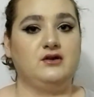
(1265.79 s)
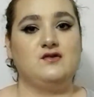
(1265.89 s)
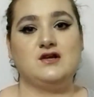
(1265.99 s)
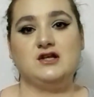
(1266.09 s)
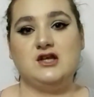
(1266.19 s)
You
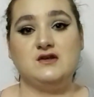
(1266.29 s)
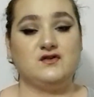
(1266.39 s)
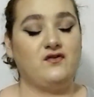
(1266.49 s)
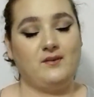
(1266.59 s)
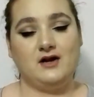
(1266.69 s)
can use
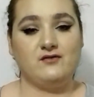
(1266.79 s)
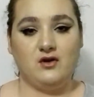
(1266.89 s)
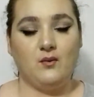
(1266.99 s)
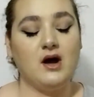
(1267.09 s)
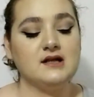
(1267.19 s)
it for whatever
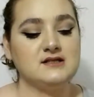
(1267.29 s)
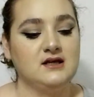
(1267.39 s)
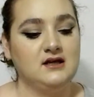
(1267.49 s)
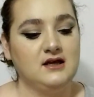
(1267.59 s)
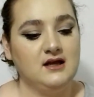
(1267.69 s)
you want.
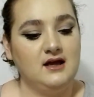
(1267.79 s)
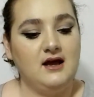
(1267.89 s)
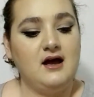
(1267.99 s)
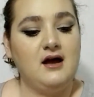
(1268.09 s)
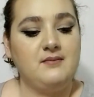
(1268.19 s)

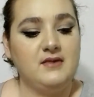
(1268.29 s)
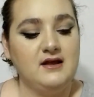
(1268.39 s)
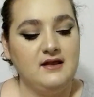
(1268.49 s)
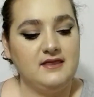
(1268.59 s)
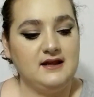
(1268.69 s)

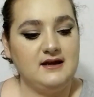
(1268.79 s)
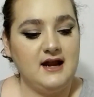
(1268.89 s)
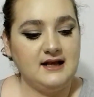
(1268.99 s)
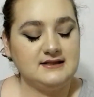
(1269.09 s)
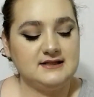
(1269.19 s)
The
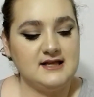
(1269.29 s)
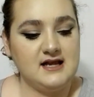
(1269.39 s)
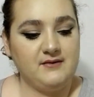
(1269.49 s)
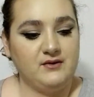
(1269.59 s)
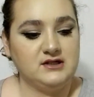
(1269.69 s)
next thing
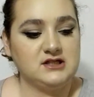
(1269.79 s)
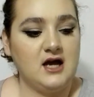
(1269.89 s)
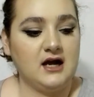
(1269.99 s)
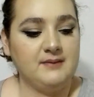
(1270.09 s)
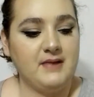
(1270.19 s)
I'm going to
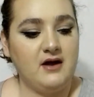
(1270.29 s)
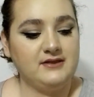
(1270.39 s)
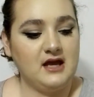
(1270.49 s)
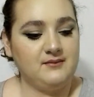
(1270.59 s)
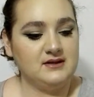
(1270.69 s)
talk about,
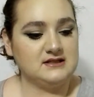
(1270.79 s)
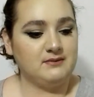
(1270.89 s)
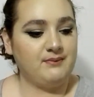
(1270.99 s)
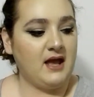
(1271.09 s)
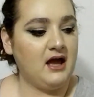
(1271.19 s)
that was
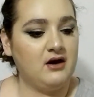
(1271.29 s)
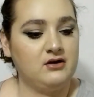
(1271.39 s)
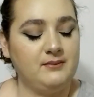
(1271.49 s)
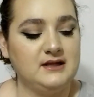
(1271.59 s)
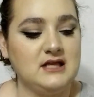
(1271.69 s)
powder.
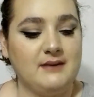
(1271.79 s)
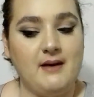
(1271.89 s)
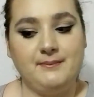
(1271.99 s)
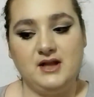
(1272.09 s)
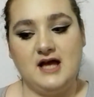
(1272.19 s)
I'm going to talk
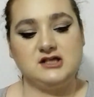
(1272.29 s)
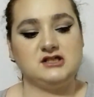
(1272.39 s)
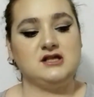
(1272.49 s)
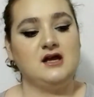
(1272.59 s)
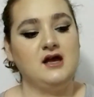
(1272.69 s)
about blush.